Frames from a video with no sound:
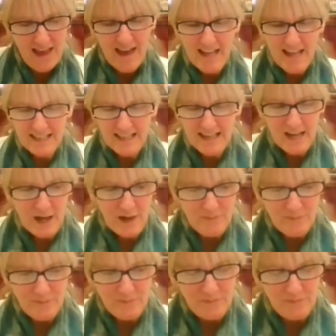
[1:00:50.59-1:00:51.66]

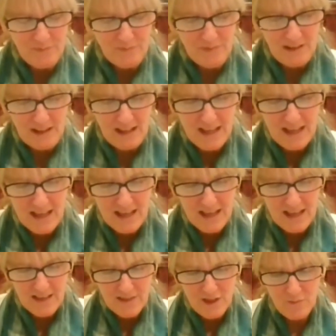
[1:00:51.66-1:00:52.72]
And
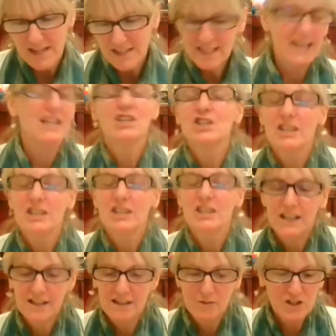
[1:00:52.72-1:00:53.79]
the
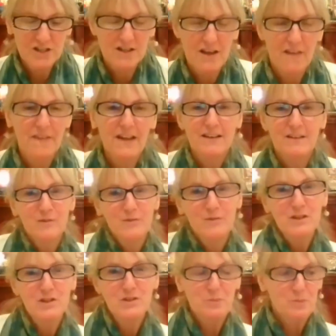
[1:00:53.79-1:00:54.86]
meditation, which is on the,
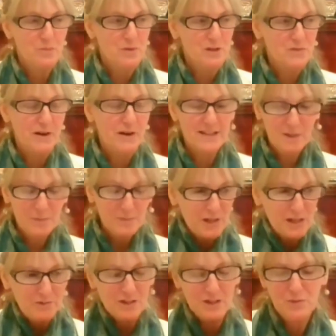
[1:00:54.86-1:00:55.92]
which Mary's
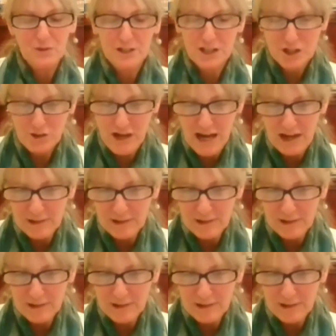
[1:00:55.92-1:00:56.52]
uploading, which we're going to do